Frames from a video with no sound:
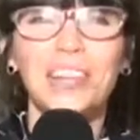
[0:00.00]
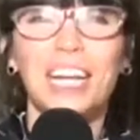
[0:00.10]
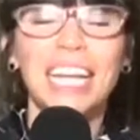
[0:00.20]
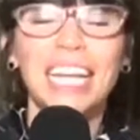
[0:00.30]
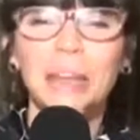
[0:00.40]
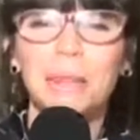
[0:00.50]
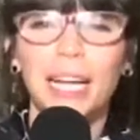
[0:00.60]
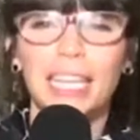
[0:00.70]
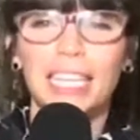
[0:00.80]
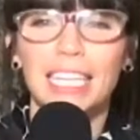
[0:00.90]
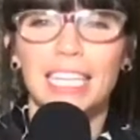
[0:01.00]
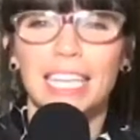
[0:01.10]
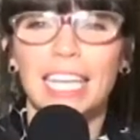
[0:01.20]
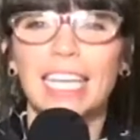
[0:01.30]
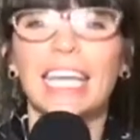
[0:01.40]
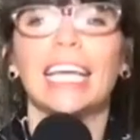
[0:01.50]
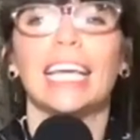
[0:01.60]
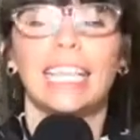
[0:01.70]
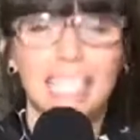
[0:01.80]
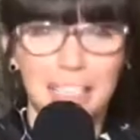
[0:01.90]
anybody in
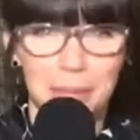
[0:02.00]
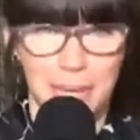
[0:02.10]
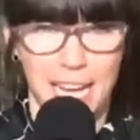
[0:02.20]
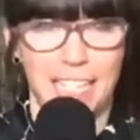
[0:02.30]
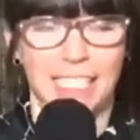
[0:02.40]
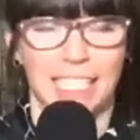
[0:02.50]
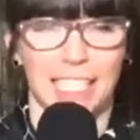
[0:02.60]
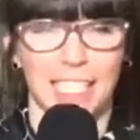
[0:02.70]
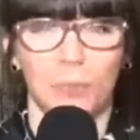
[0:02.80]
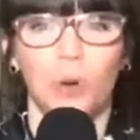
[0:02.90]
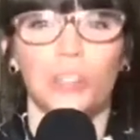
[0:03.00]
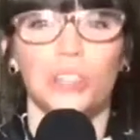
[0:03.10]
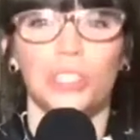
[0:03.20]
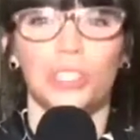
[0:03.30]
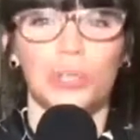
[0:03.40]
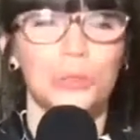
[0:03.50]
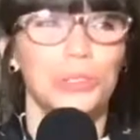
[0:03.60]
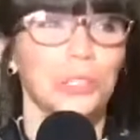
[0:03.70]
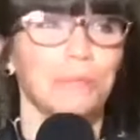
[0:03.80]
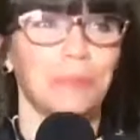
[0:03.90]
any capacity wants to use
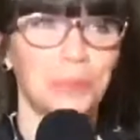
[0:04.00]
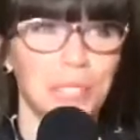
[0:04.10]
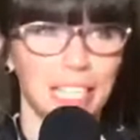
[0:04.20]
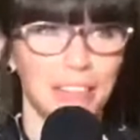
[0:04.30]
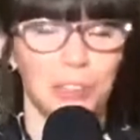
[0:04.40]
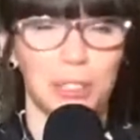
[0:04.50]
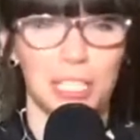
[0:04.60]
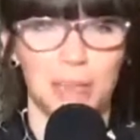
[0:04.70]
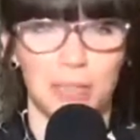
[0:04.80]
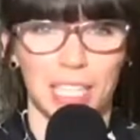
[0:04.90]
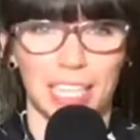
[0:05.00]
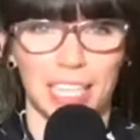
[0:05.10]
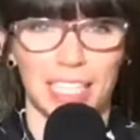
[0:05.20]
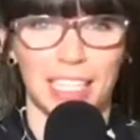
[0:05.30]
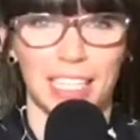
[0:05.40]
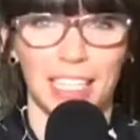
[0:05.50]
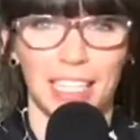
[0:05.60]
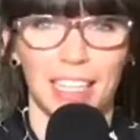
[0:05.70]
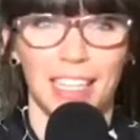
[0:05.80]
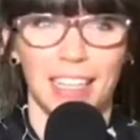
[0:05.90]
your music for something,
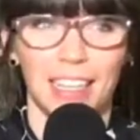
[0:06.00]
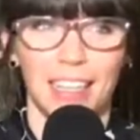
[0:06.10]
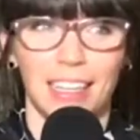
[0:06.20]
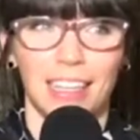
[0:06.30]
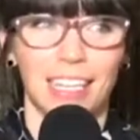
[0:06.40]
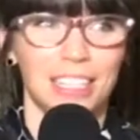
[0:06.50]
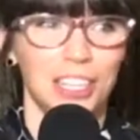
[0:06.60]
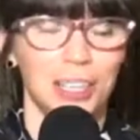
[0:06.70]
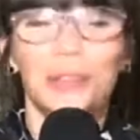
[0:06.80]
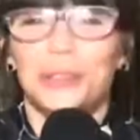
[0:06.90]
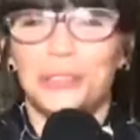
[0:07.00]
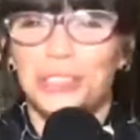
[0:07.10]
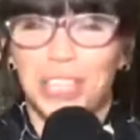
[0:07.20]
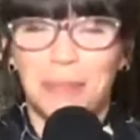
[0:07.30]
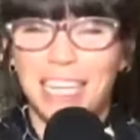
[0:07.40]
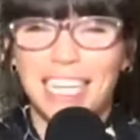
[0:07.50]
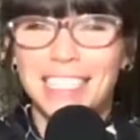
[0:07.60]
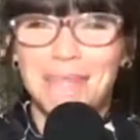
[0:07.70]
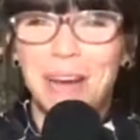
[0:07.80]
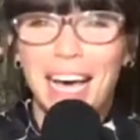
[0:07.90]
it's huge. I mean, it
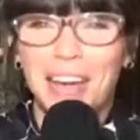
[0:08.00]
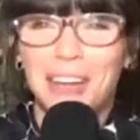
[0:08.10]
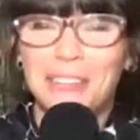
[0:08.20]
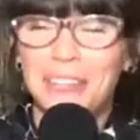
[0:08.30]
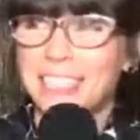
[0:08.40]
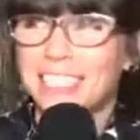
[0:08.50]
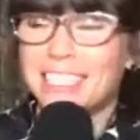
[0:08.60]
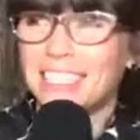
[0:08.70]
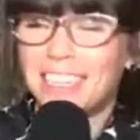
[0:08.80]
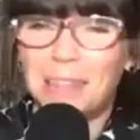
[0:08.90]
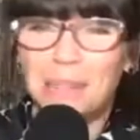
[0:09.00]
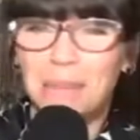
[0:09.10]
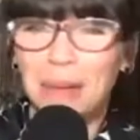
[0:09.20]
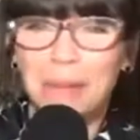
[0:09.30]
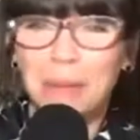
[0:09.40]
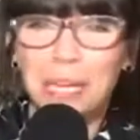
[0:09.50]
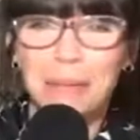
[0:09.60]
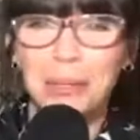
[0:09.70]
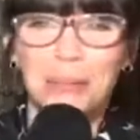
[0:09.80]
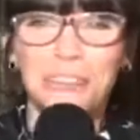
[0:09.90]
doesn't matter if it's a big
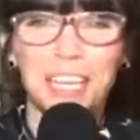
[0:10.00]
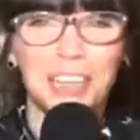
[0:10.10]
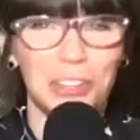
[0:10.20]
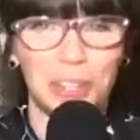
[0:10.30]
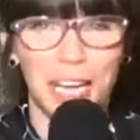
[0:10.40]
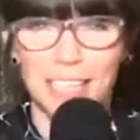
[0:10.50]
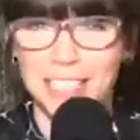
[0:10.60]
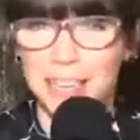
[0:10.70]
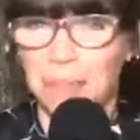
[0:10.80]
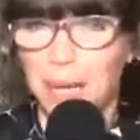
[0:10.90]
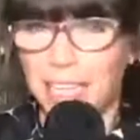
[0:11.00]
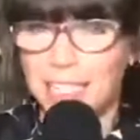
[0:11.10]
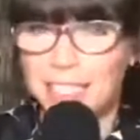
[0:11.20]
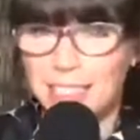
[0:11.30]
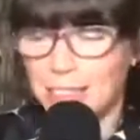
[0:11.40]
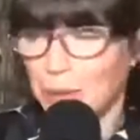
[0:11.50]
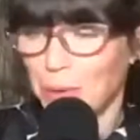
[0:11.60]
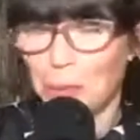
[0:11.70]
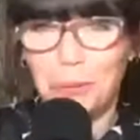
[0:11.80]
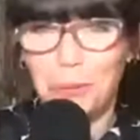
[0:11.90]
movie or like somebody's
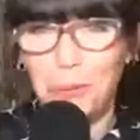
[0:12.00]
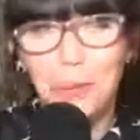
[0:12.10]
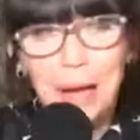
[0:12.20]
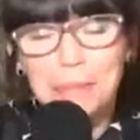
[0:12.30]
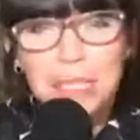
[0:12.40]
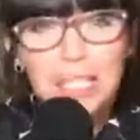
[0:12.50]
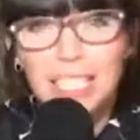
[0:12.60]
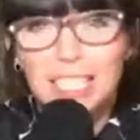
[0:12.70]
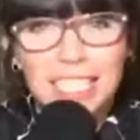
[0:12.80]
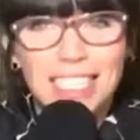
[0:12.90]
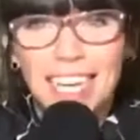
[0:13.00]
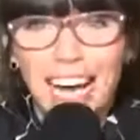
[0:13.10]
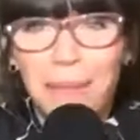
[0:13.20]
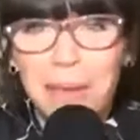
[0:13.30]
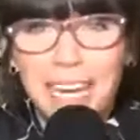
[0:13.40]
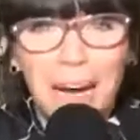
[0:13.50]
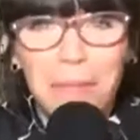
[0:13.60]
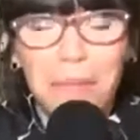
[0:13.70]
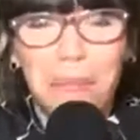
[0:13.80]
web series. I mean, I'm